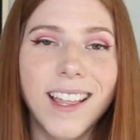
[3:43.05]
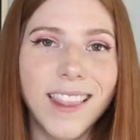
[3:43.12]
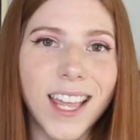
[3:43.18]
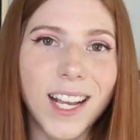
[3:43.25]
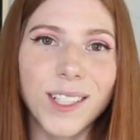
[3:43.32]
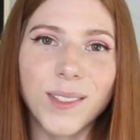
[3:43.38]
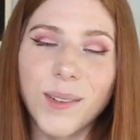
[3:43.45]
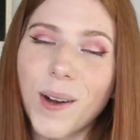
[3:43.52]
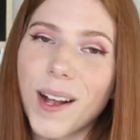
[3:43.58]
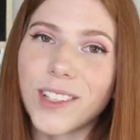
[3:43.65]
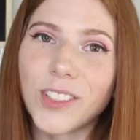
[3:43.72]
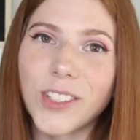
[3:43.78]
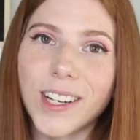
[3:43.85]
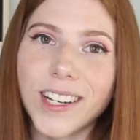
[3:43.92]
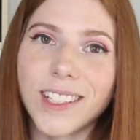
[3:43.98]
Thanks for
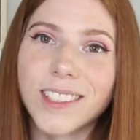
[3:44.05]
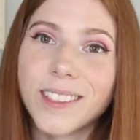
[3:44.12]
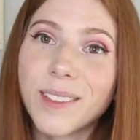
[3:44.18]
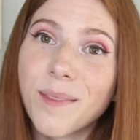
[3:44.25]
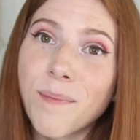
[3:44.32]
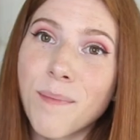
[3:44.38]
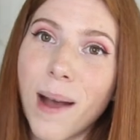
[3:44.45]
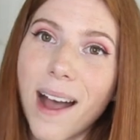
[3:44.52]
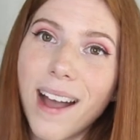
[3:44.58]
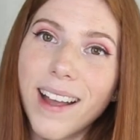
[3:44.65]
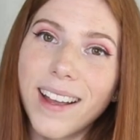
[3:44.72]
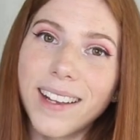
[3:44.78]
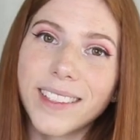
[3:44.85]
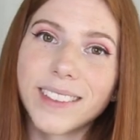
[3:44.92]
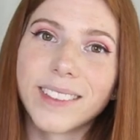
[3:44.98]
watching. Bye!